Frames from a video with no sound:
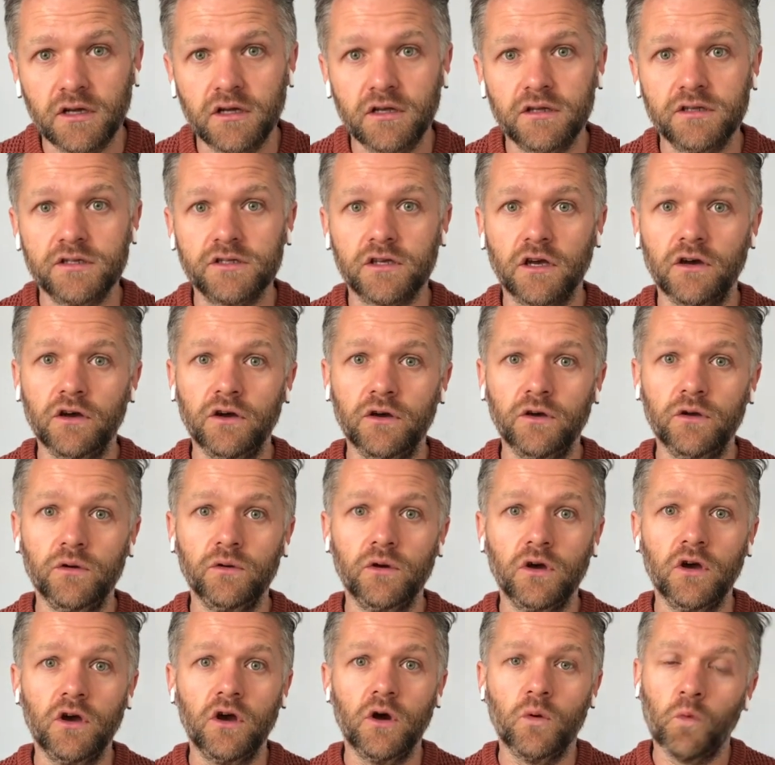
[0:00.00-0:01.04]
So
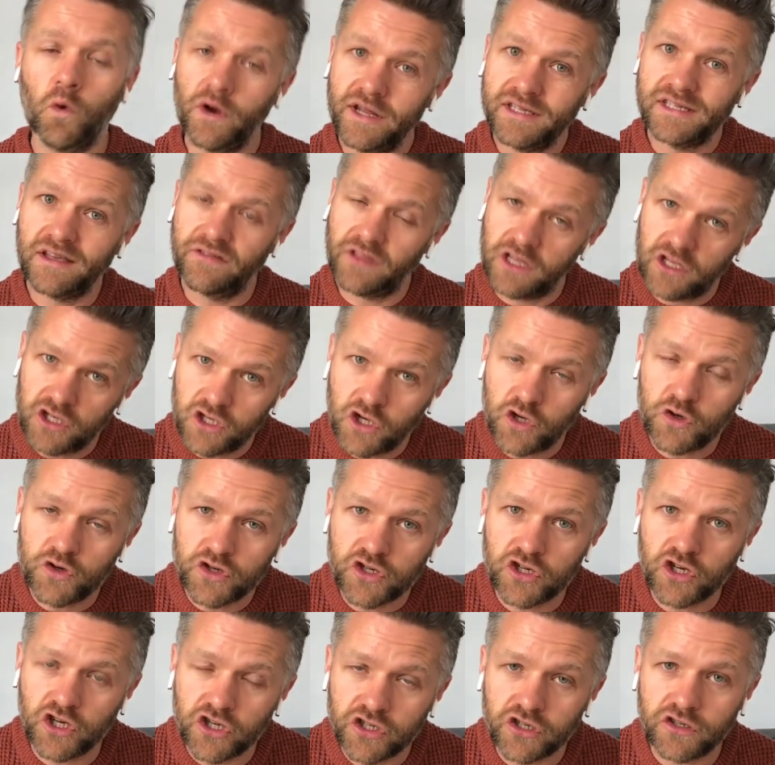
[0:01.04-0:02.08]
what is it that you
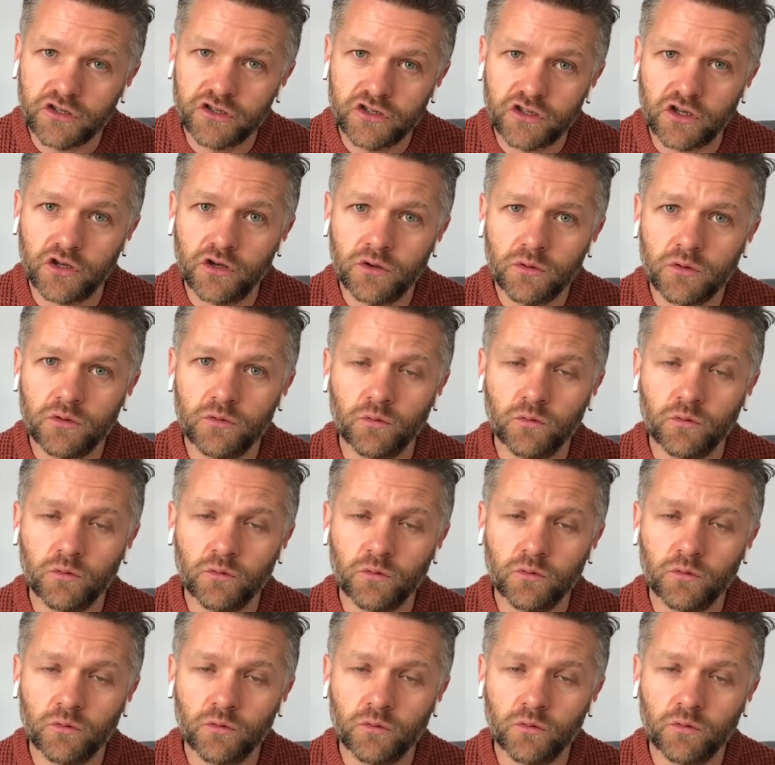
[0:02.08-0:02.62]
should do?